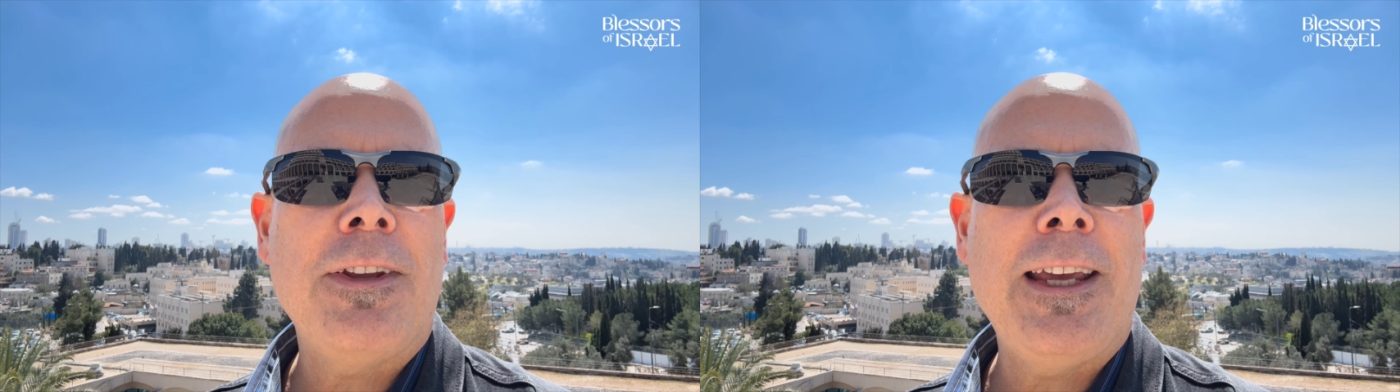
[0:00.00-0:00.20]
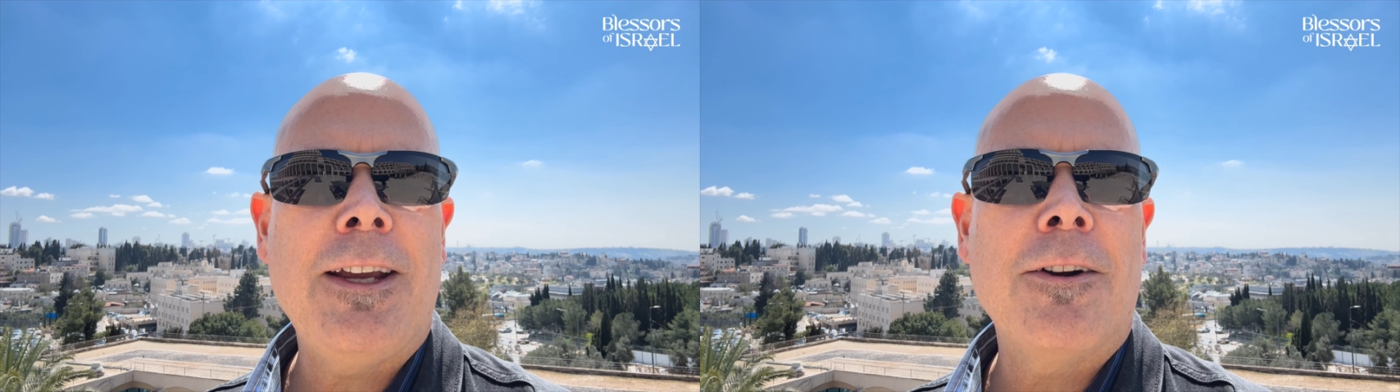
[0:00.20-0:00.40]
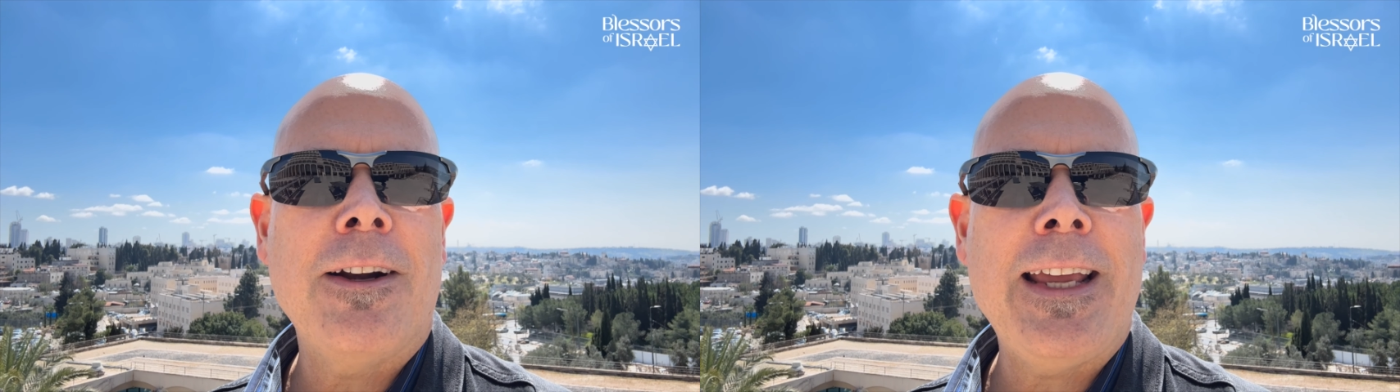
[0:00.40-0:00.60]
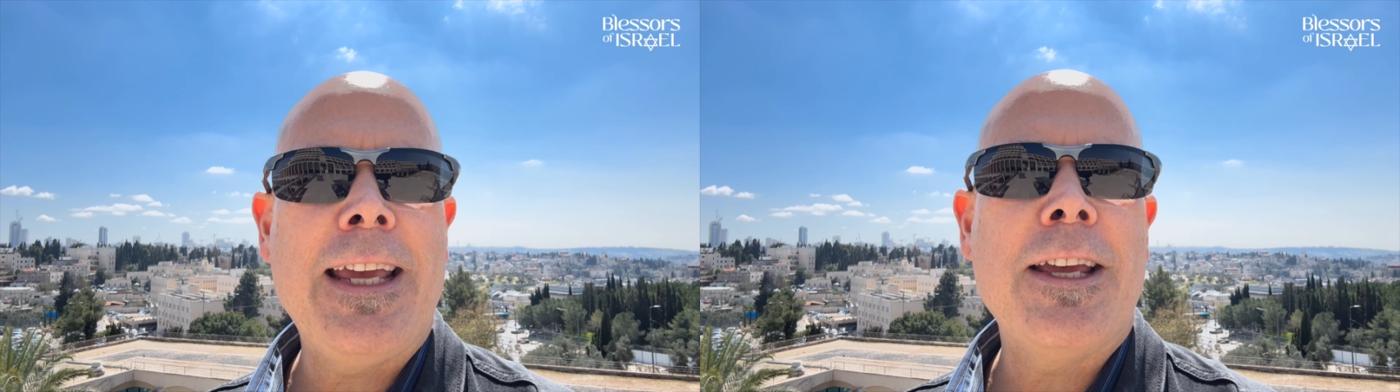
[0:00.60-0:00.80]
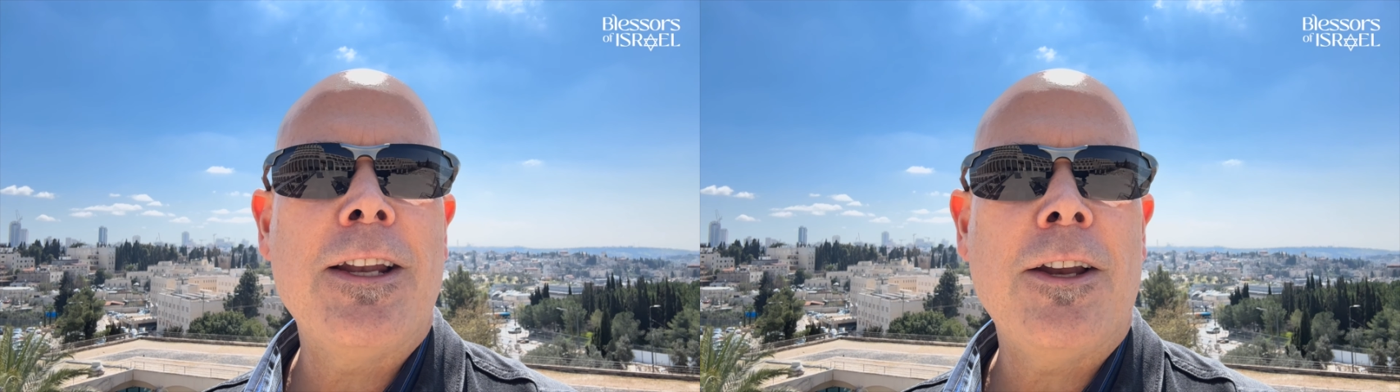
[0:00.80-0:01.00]
here
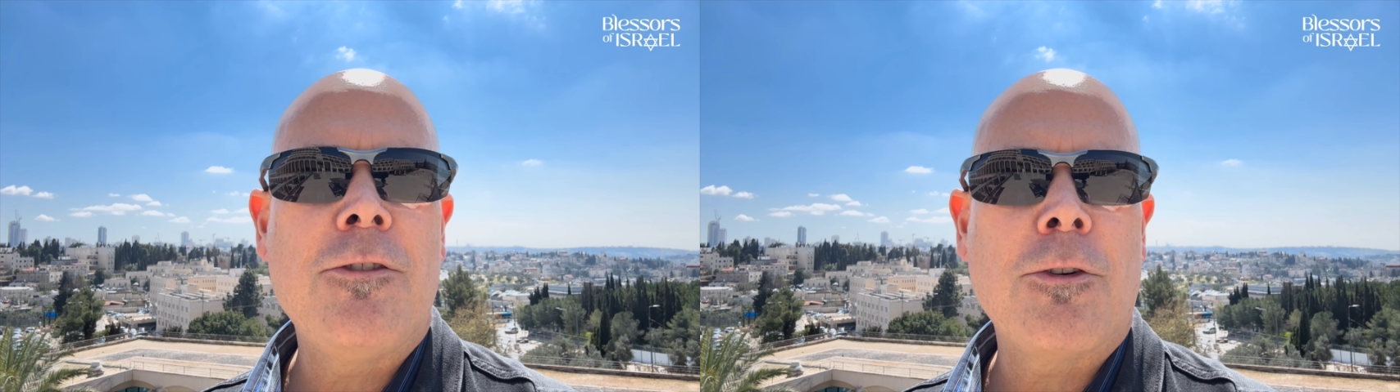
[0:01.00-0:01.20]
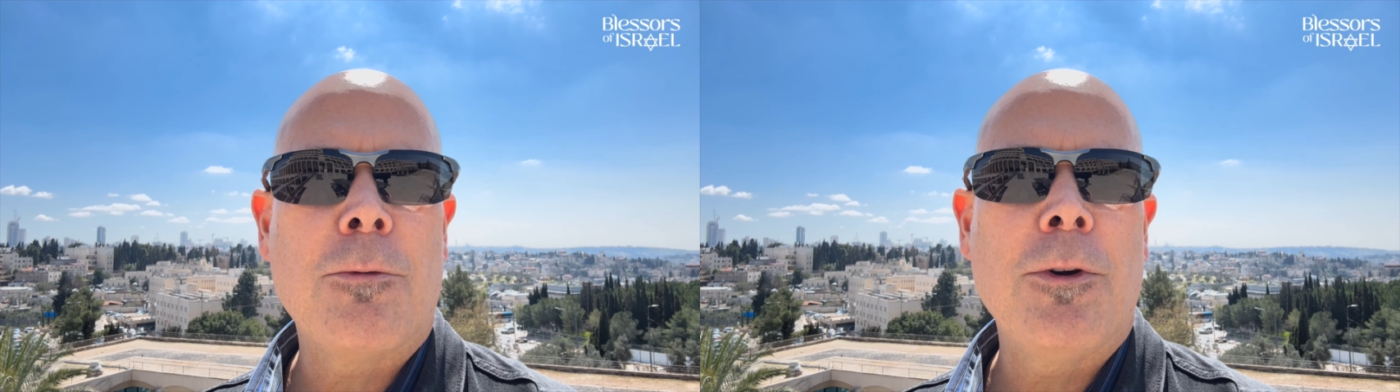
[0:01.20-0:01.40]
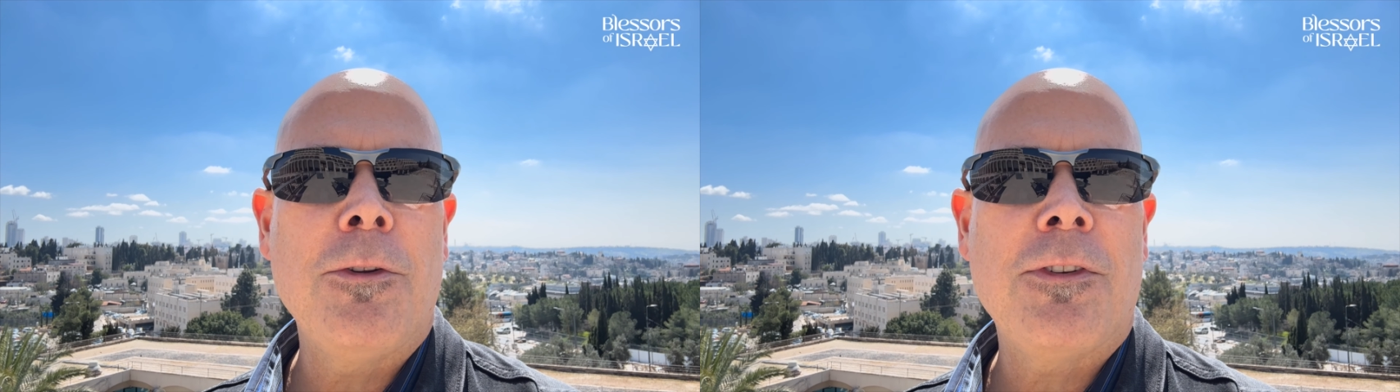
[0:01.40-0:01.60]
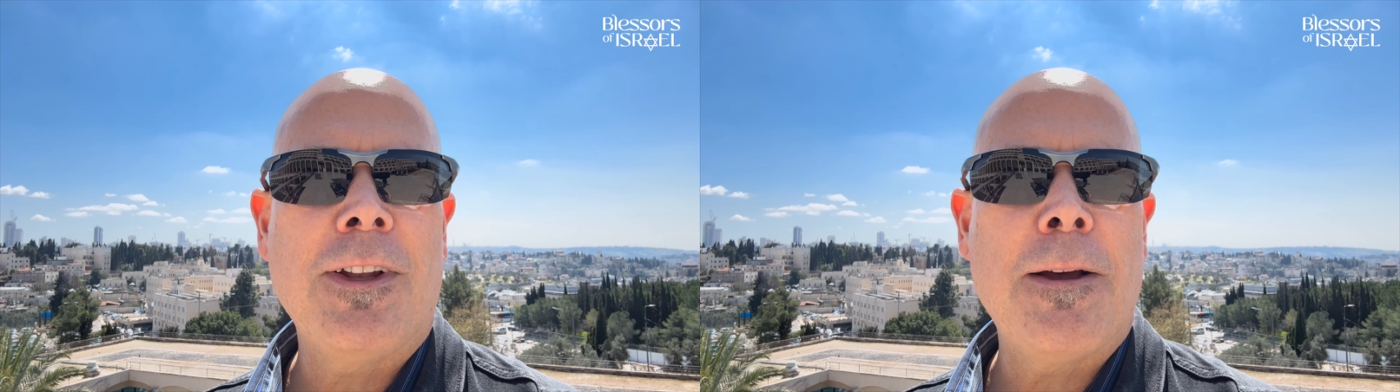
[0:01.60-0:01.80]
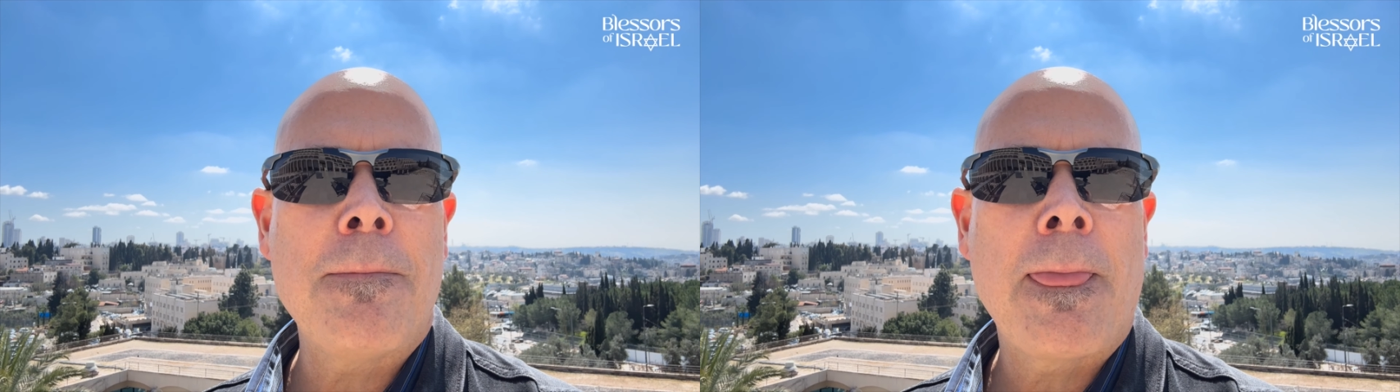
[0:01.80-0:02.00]
in
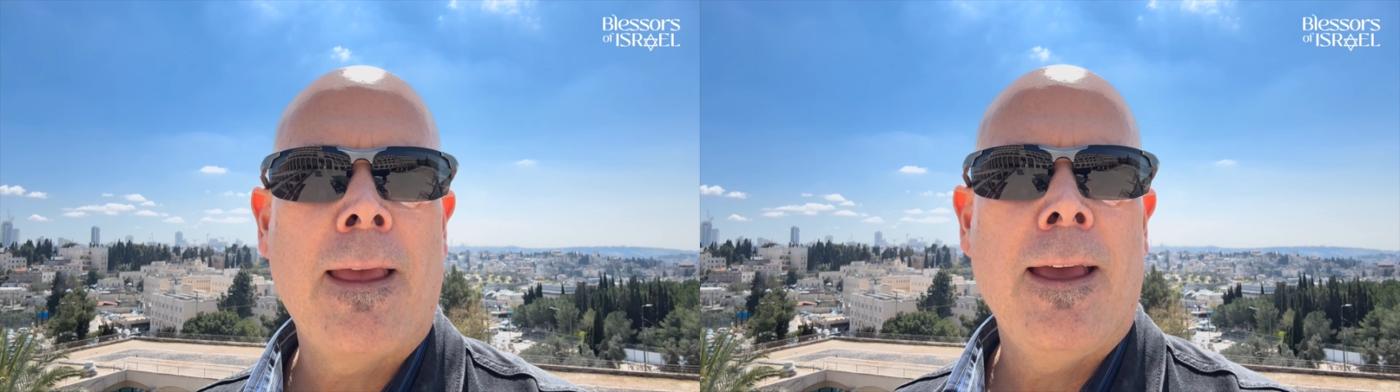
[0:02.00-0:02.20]
Jerusalem.